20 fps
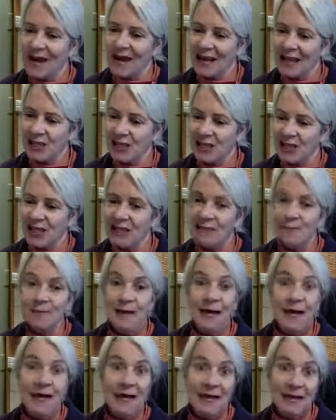She's
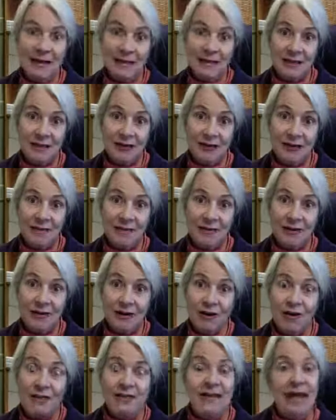been collecting coffee
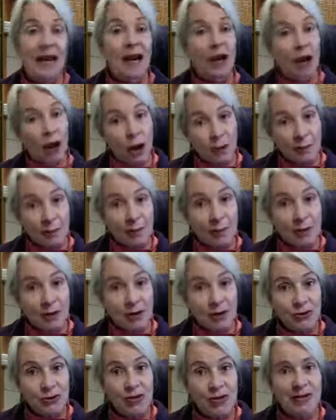grinds, and a lot of people are
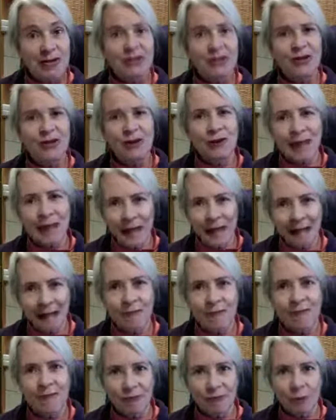doing this. They're getting them
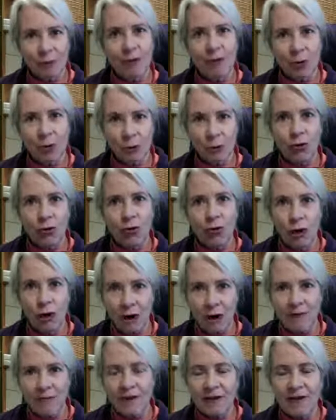from their local
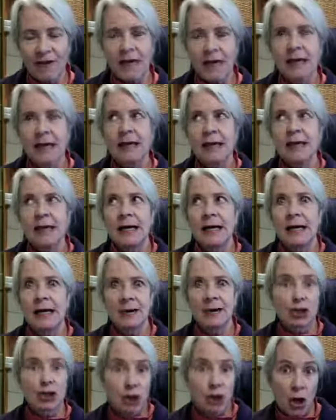coffee
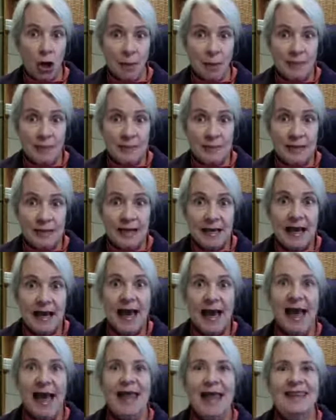shops,
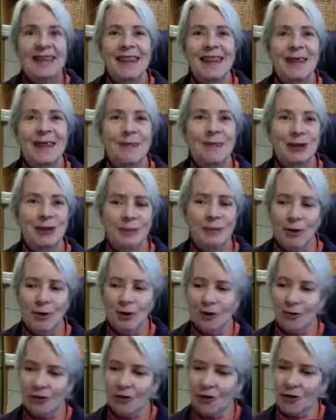and then they put them out in
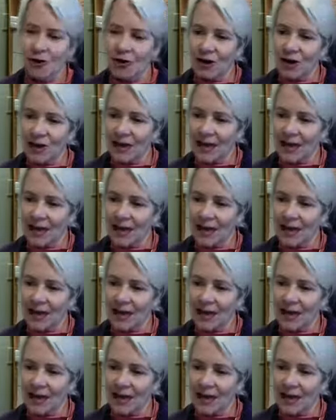the garden.